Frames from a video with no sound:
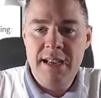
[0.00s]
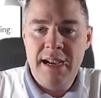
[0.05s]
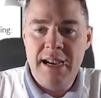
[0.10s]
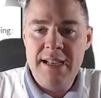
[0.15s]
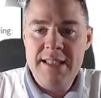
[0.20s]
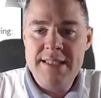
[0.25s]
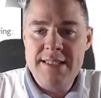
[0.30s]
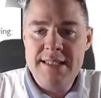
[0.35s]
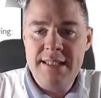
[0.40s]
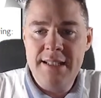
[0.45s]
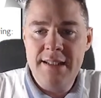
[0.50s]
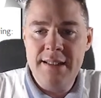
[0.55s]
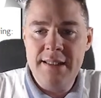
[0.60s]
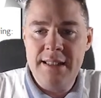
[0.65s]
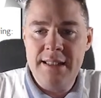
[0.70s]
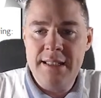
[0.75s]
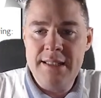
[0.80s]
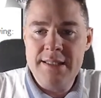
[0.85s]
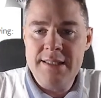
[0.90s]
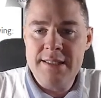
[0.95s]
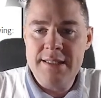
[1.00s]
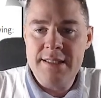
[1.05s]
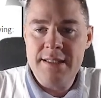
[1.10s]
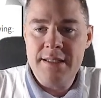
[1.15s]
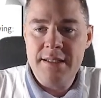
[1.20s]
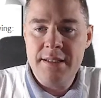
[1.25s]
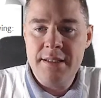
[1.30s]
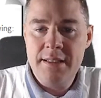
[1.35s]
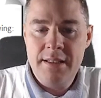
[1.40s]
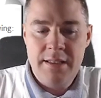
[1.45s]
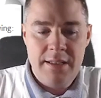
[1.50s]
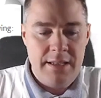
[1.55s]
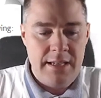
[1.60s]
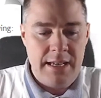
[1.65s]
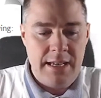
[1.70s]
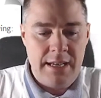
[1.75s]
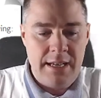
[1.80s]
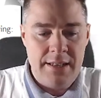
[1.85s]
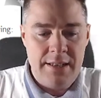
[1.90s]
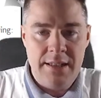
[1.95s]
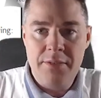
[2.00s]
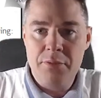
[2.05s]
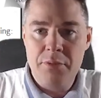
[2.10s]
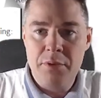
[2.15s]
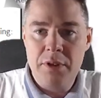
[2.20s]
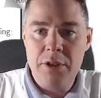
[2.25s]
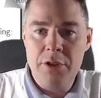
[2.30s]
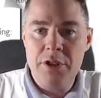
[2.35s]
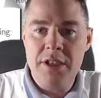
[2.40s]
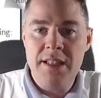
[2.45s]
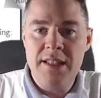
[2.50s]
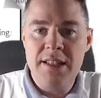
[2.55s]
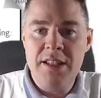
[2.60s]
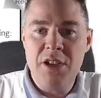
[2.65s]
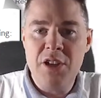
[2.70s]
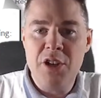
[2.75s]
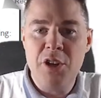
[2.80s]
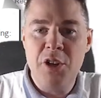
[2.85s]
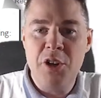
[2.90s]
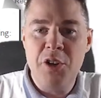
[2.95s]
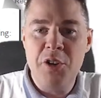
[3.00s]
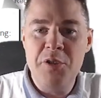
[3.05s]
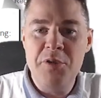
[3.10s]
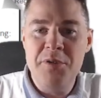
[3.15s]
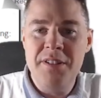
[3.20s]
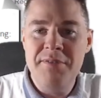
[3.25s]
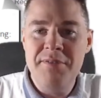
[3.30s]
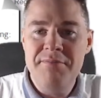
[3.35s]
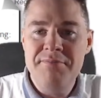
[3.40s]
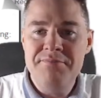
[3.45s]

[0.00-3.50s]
I steal this. And if we look in the code,